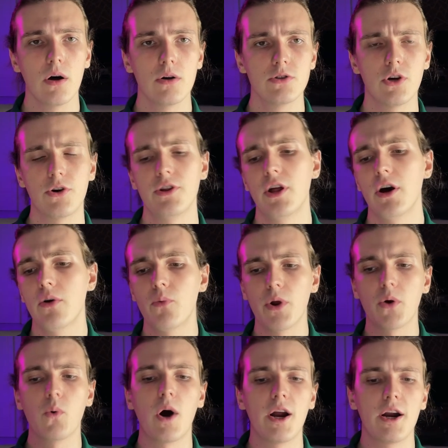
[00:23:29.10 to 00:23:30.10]
sorry, not
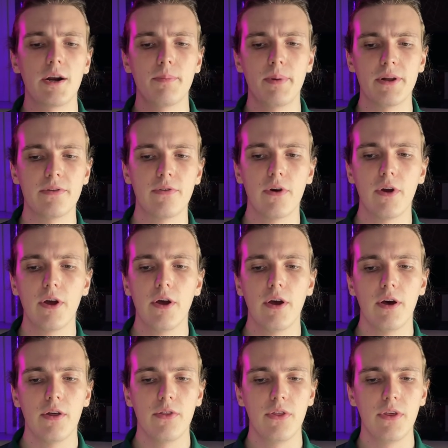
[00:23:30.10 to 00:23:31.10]
required, but
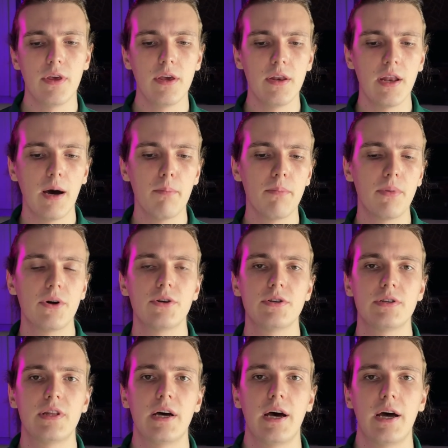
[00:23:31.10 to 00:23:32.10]
the
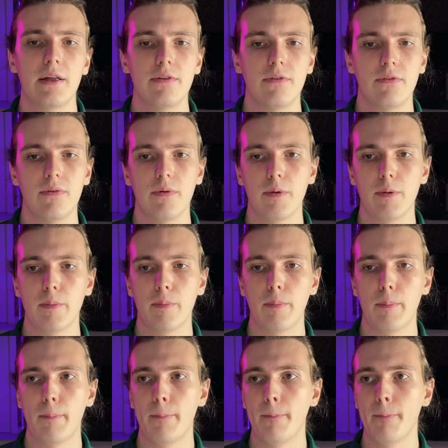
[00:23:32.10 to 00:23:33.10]
numbers that
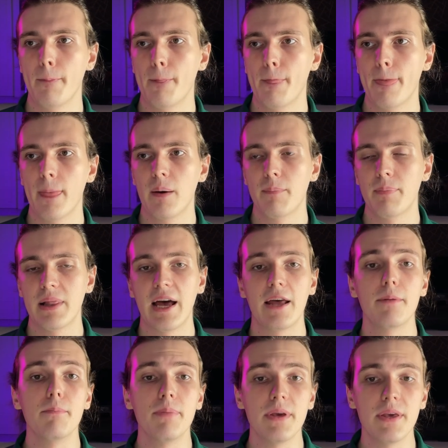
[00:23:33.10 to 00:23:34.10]

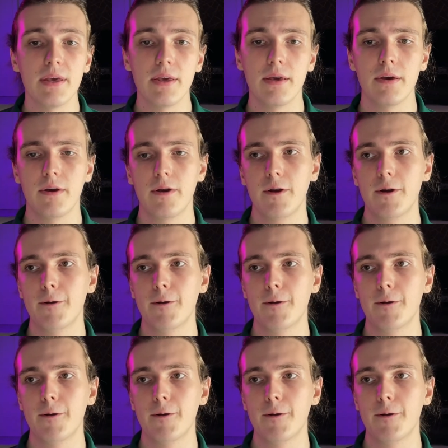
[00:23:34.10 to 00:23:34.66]
Plan B